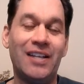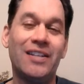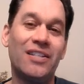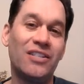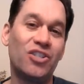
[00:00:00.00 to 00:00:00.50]

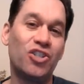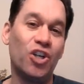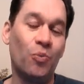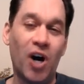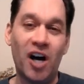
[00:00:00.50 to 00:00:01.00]
This is
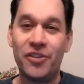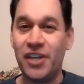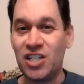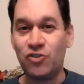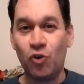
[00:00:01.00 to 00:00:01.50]
Jim Wall.
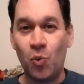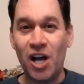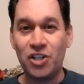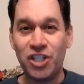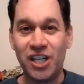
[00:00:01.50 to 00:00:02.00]
Thanks for
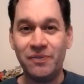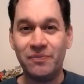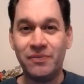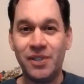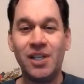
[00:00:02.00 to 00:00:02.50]
watching.
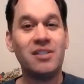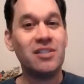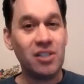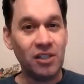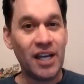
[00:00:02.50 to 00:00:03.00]

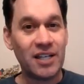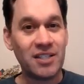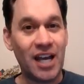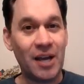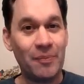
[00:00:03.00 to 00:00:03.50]
Until next
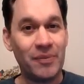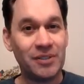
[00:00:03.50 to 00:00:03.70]
time.